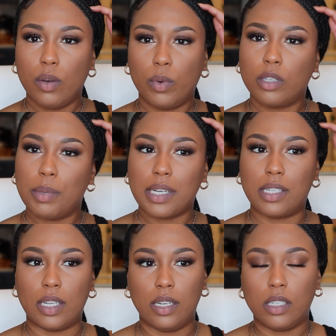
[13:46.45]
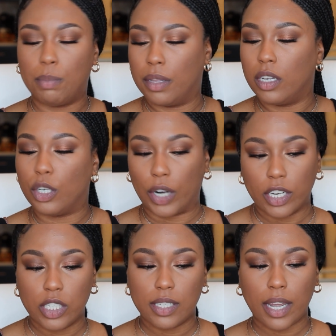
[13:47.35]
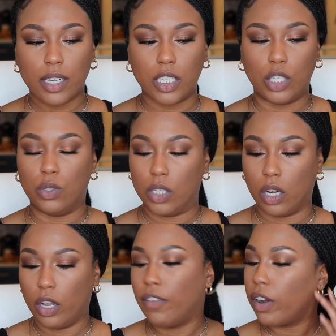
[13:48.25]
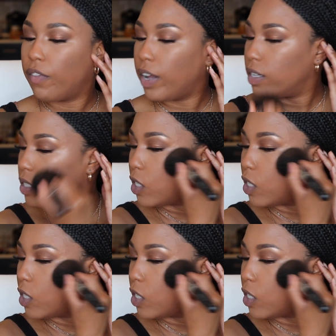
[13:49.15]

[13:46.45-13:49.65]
which makes sense, but the directions say to use it all over your face.